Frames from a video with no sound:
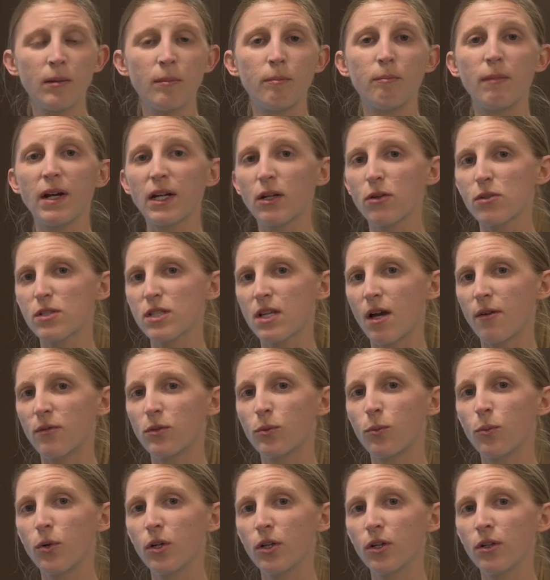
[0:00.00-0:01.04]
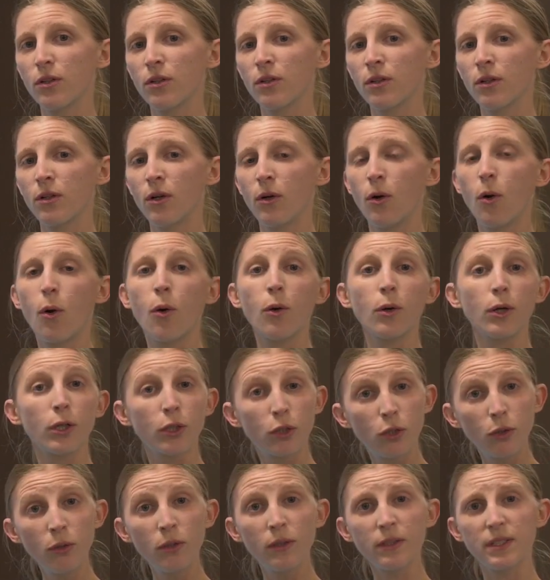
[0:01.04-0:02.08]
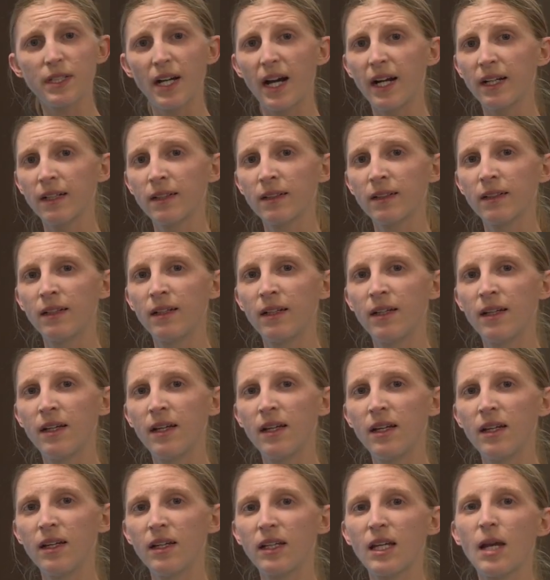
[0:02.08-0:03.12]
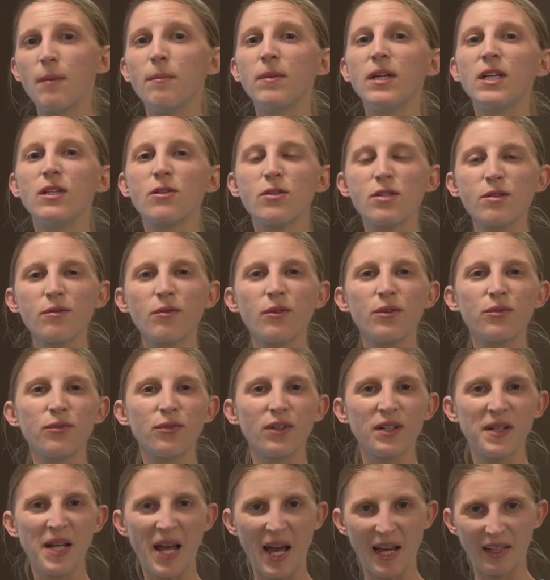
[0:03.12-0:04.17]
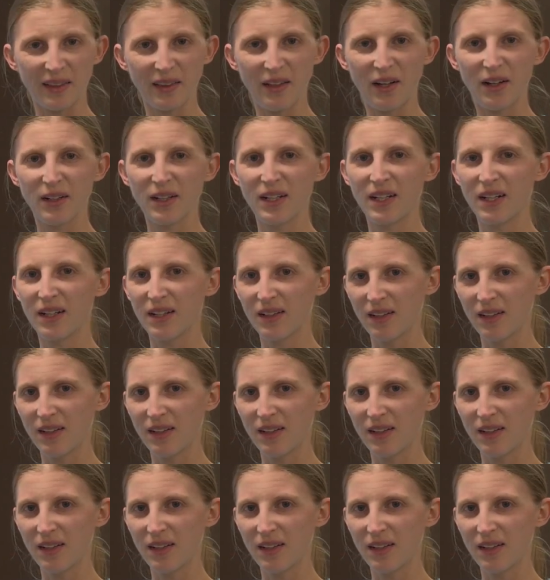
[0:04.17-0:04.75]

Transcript: Microsoft Word, or a Google Doc can be useful for cataloging a